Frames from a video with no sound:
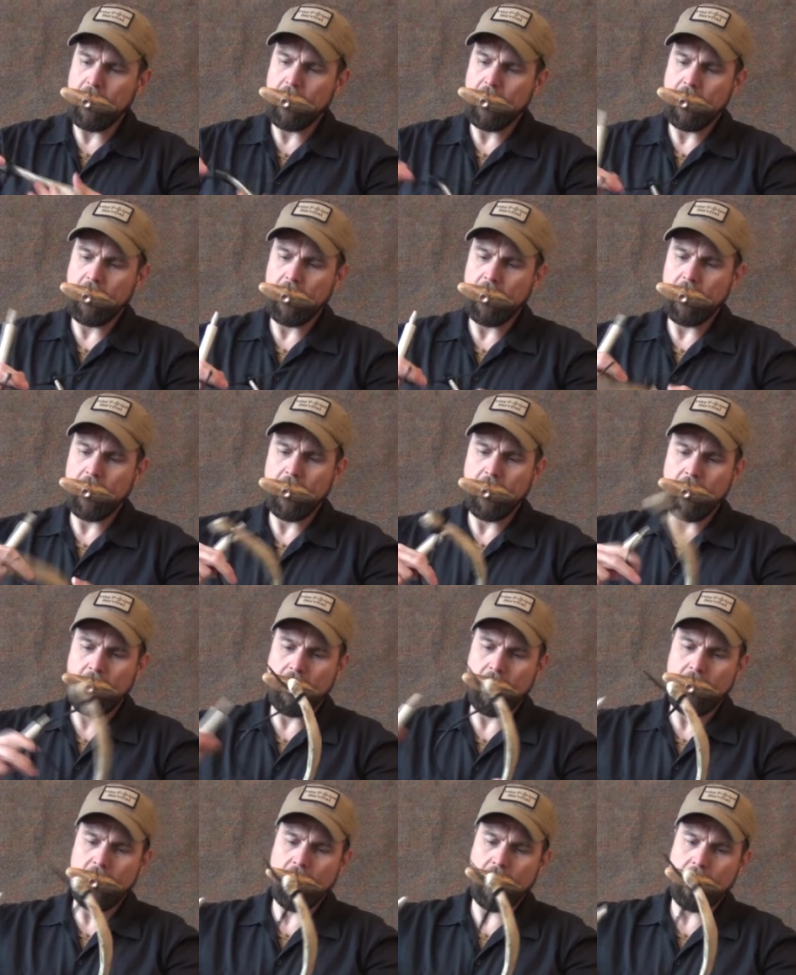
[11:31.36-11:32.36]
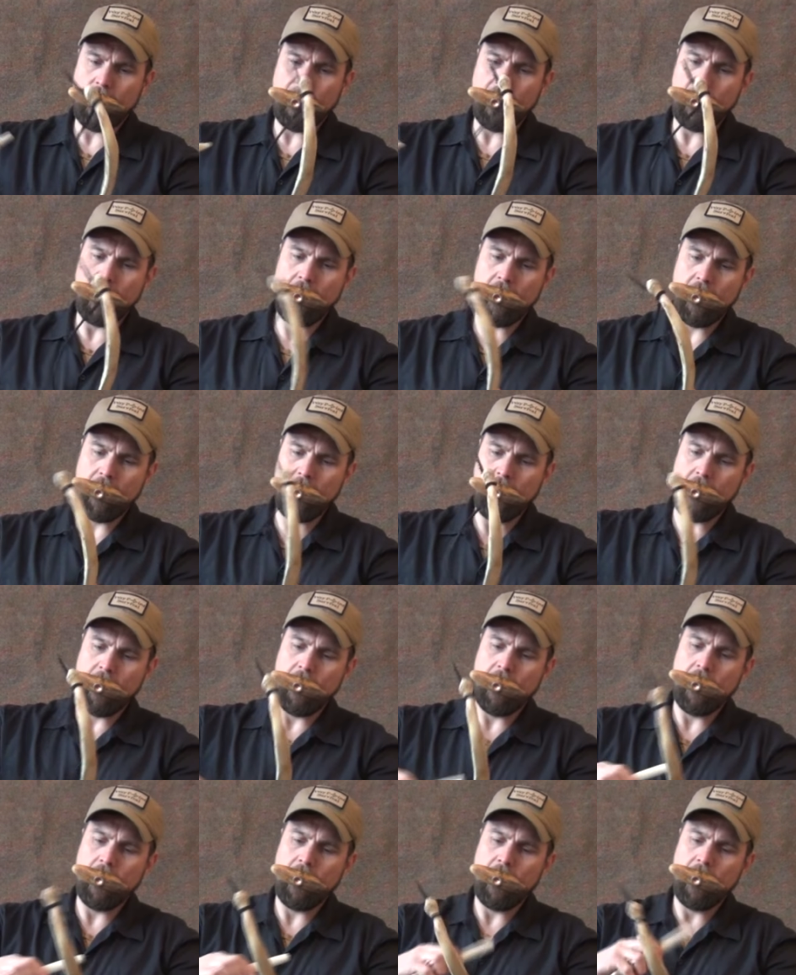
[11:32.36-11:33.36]

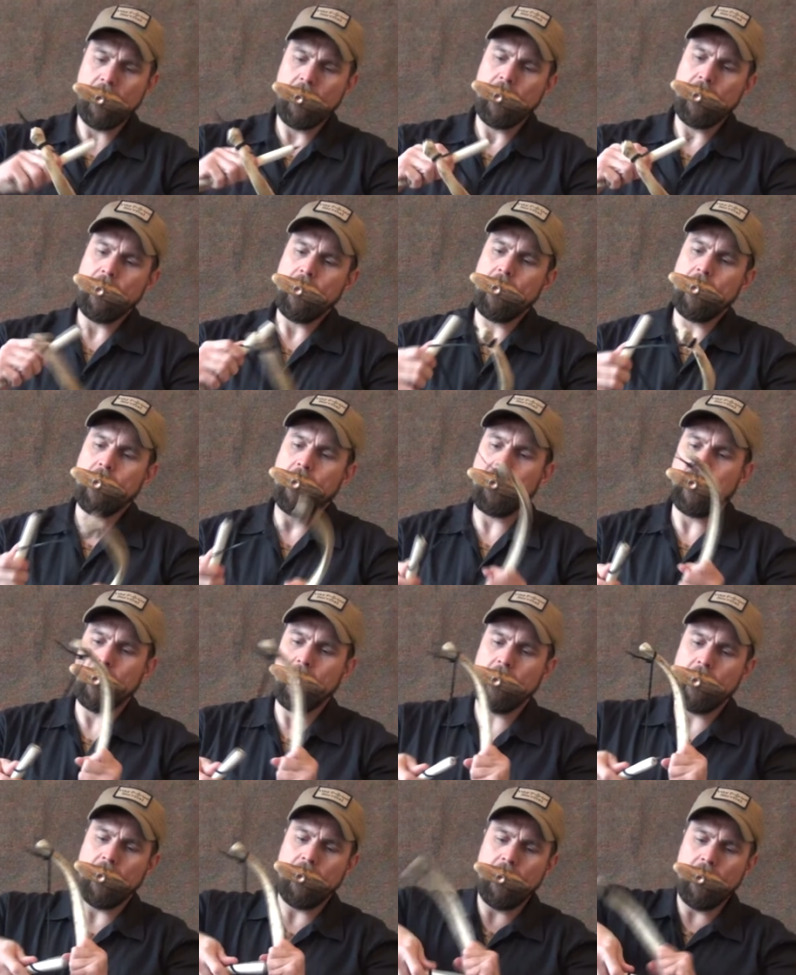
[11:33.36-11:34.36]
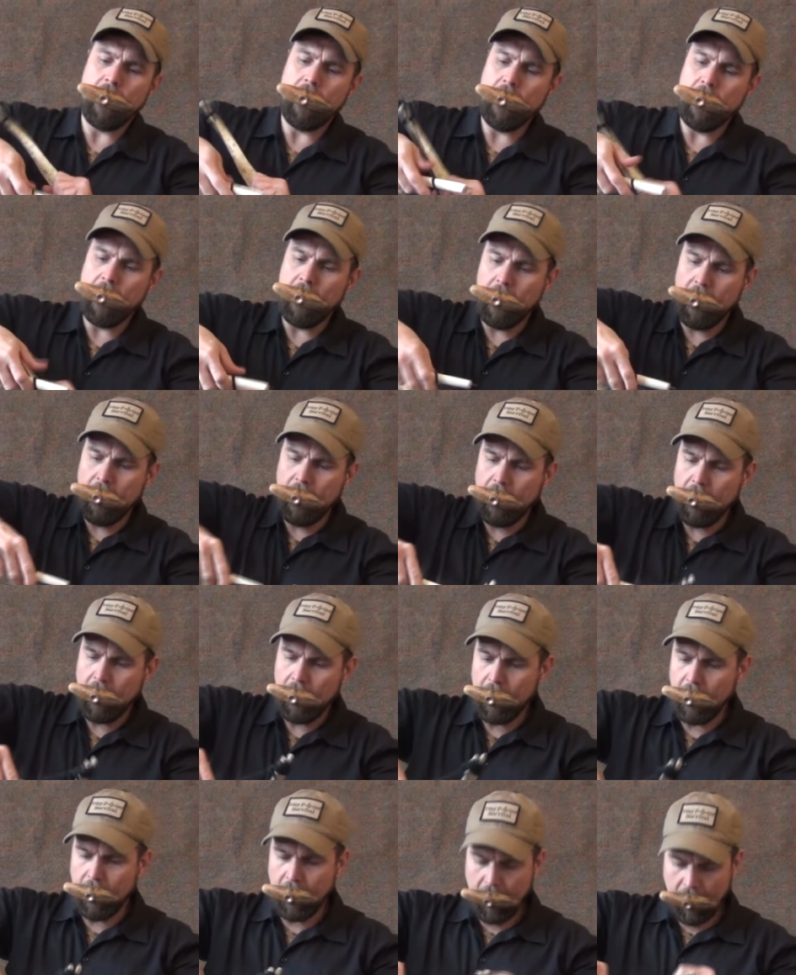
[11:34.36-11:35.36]

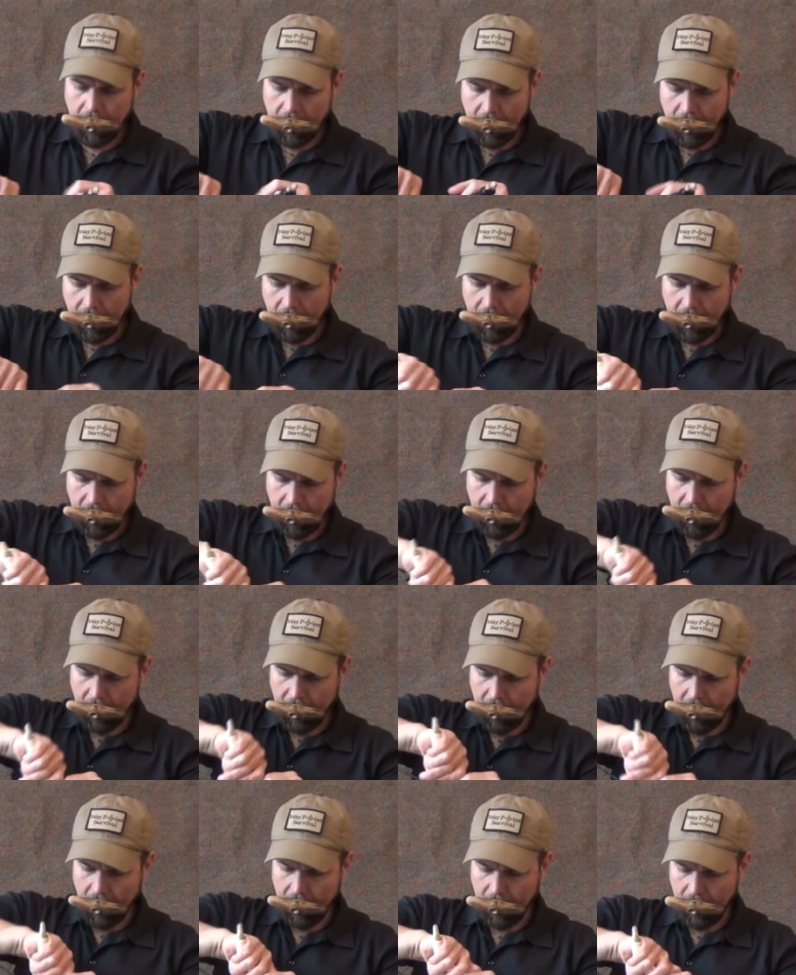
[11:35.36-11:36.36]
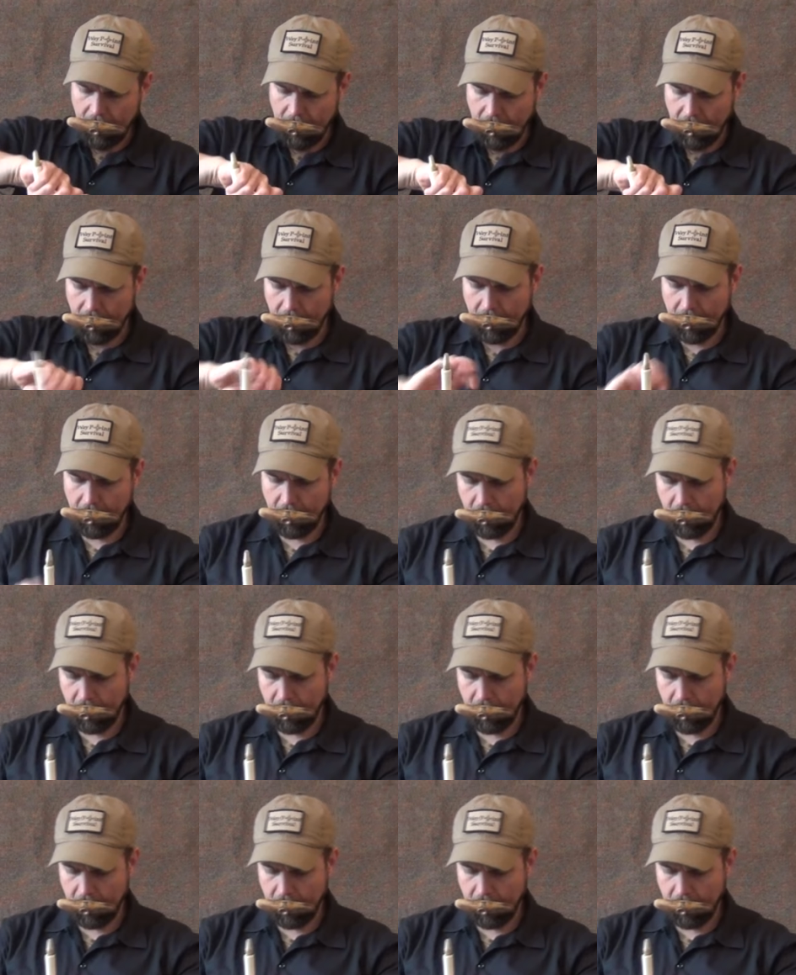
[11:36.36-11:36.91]
Nothing is said.